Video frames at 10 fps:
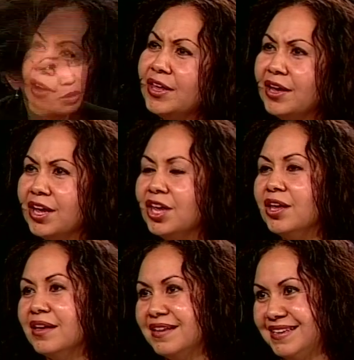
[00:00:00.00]
is there some
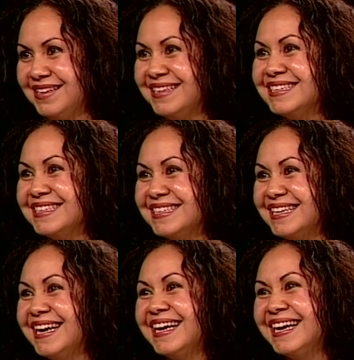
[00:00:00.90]
kind of recipe,
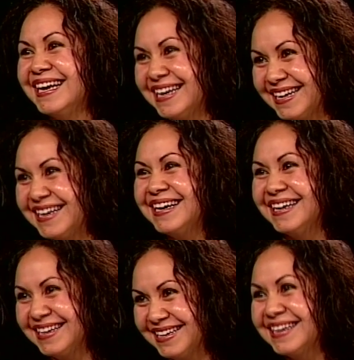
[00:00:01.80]
just to keep it
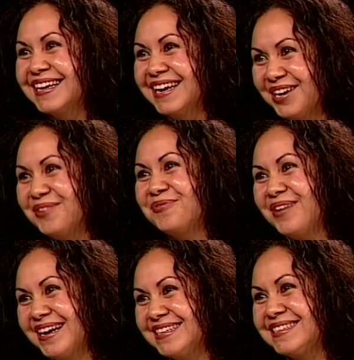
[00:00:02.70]
going? Because if you
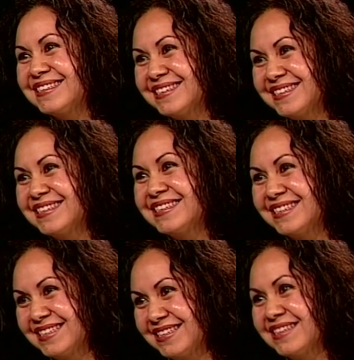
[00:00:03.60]
don't develop that
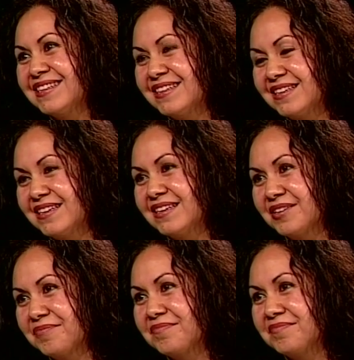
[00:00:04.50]
habit,
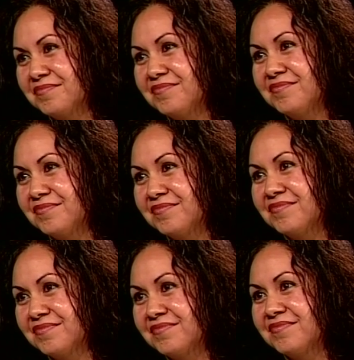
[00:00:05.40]
you're going to
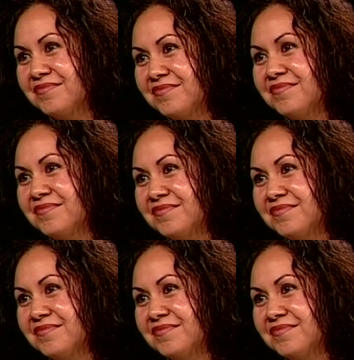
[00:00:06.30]
fail at it.